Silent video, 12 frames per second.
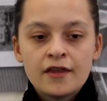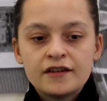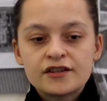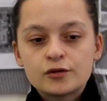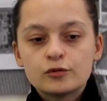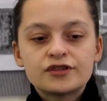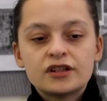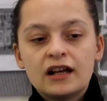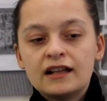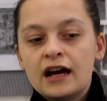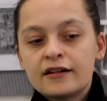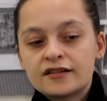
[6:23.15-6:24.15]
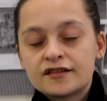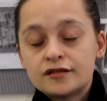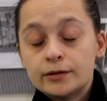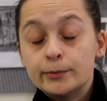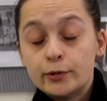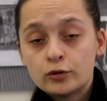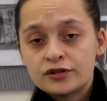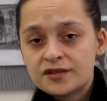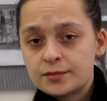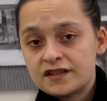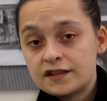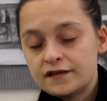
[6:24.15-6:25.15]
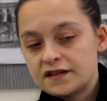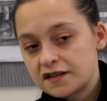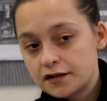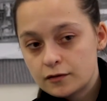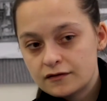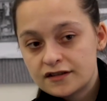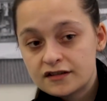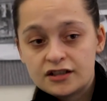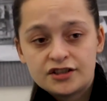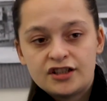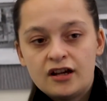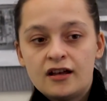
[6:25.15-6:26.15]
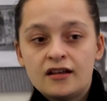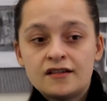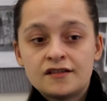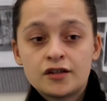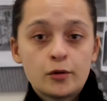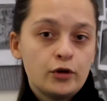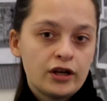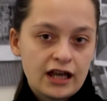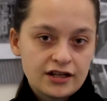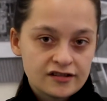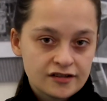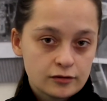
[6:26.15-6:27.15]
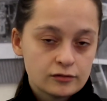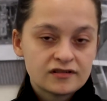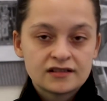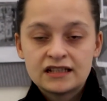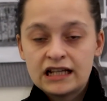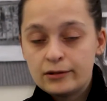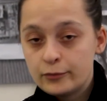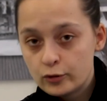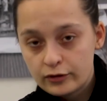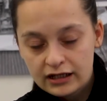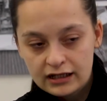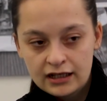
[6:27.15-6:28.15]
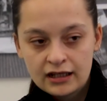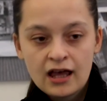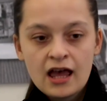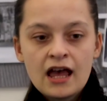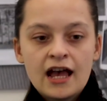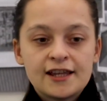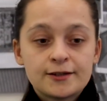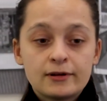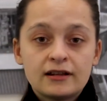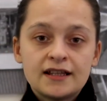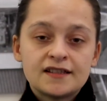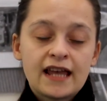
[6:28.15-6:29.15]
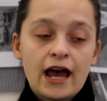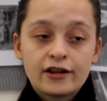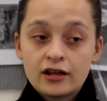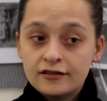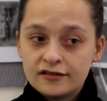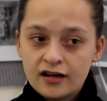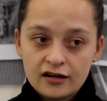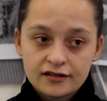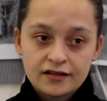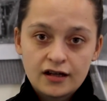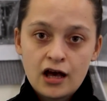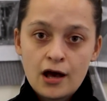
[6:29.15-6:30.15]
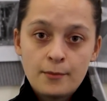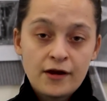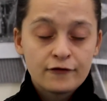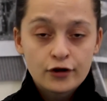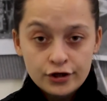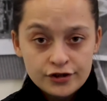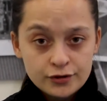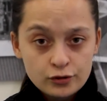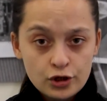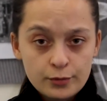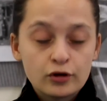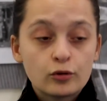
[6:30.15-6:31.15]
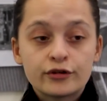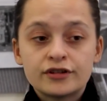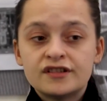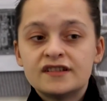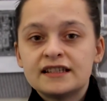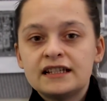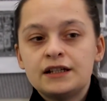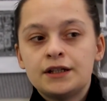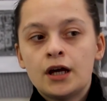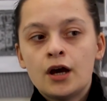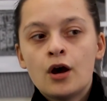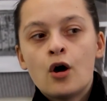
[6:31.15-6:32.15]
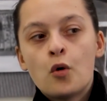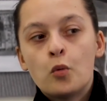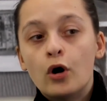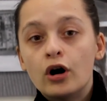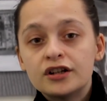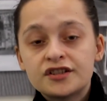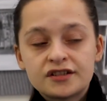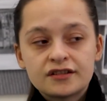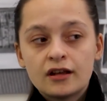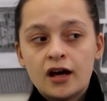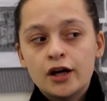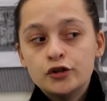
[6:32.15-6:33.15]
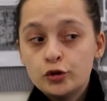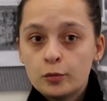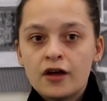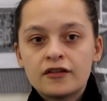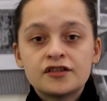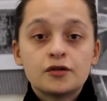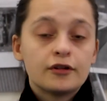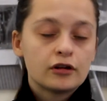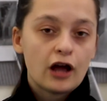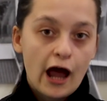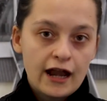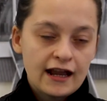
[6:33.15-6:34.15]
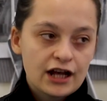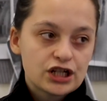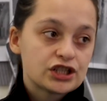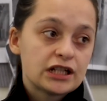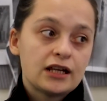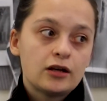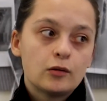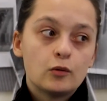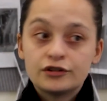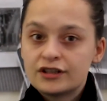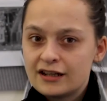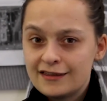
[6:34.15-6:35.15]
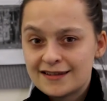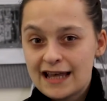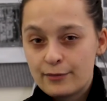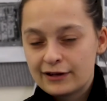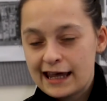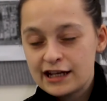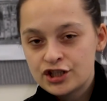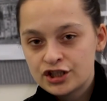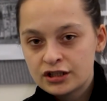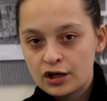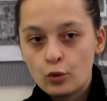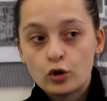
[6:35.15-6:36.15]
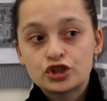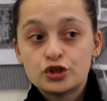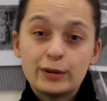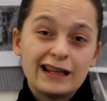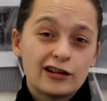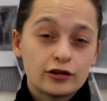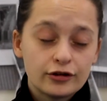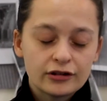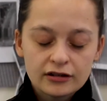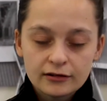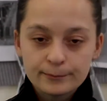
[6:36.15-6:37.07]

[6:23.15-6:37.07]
This also allowed us to build specific skills such as communication skills, team building, as well as how to conduct a focus group in order to see what new mothers or the client actually wanted in this application and what should be included.